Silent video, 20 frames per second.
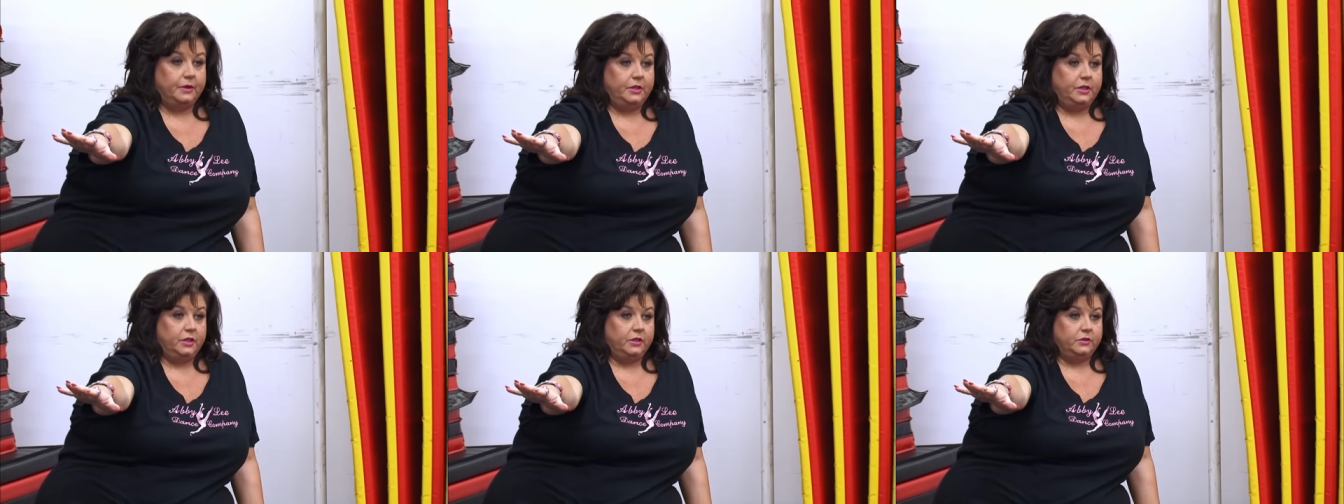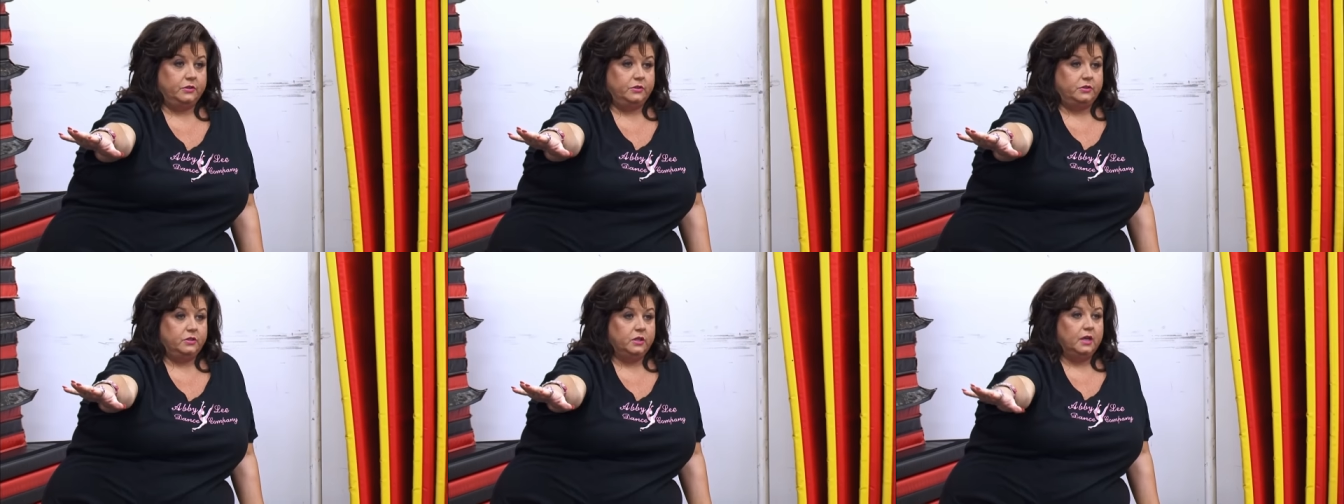wanna
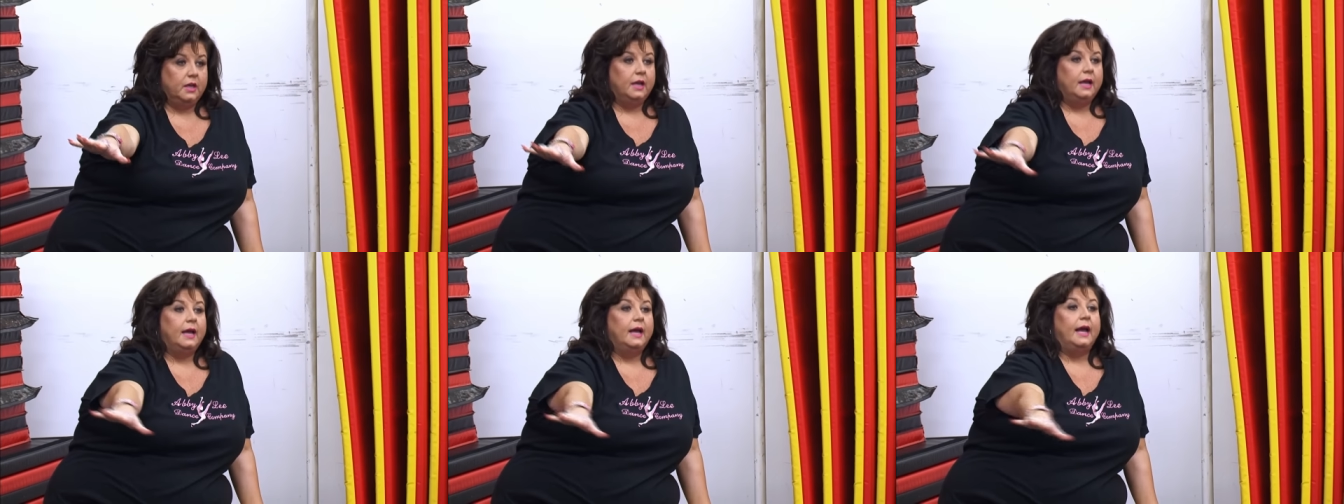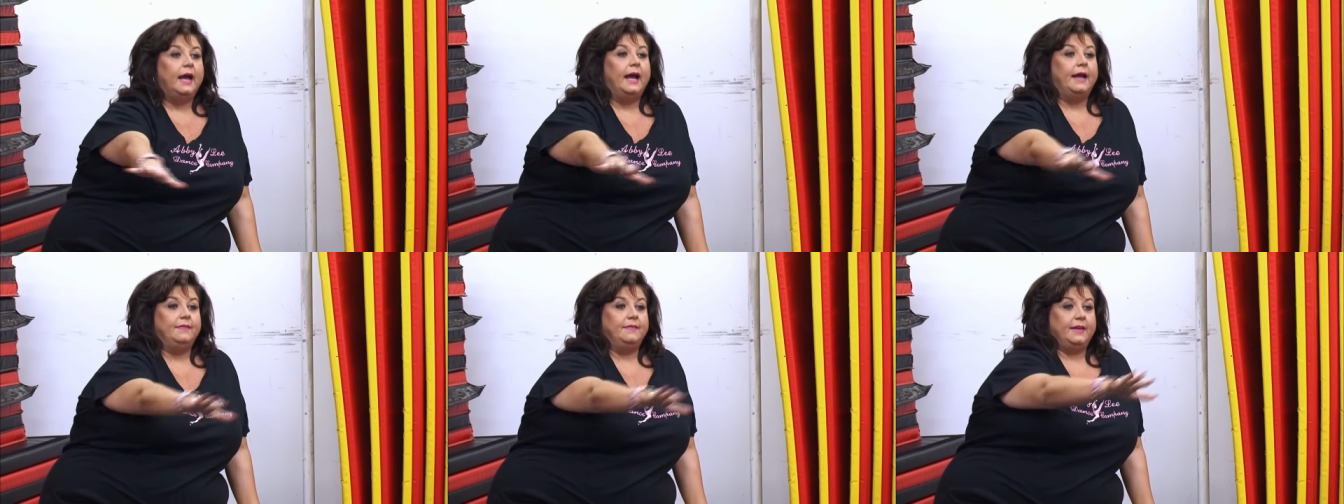use,
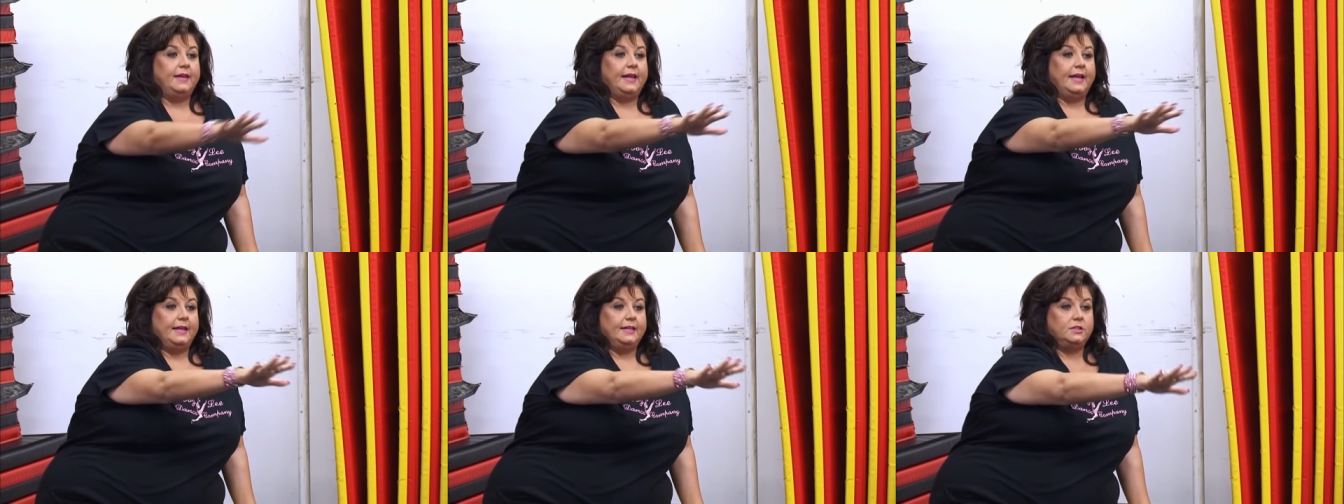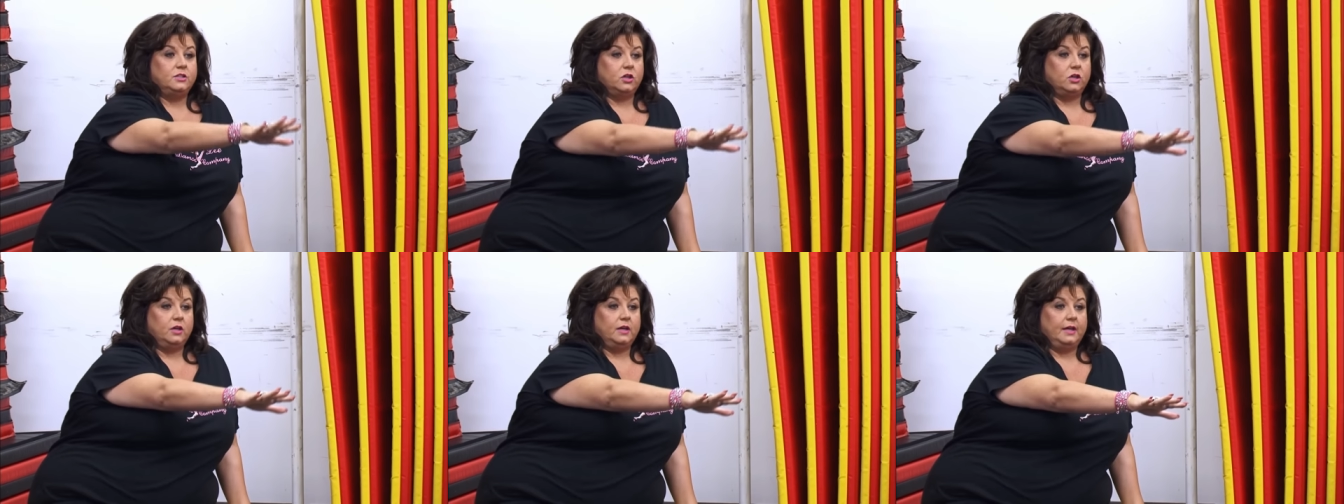and the
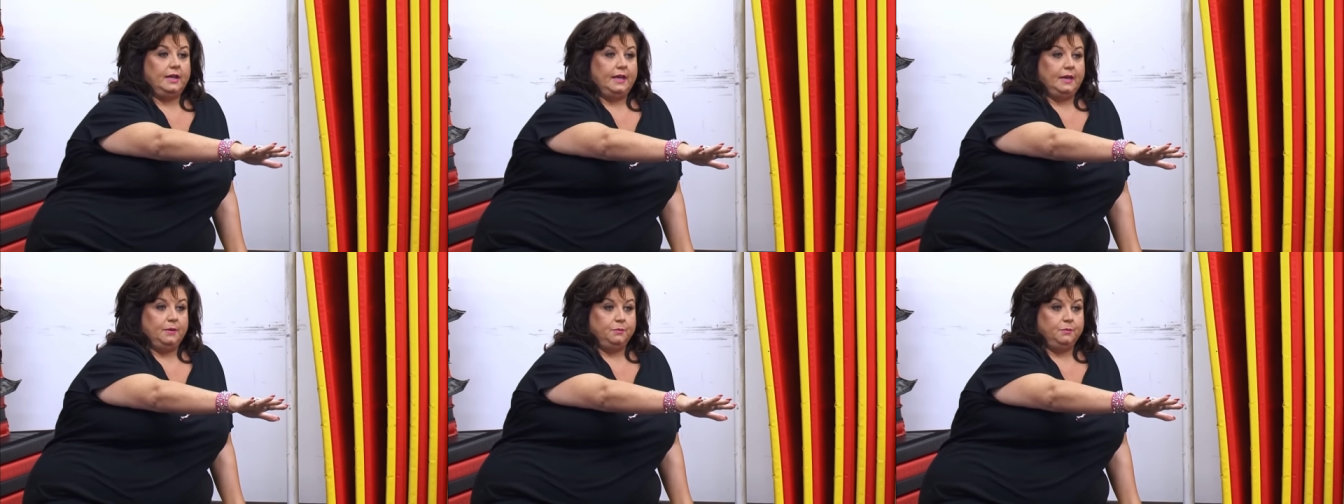kids are gonna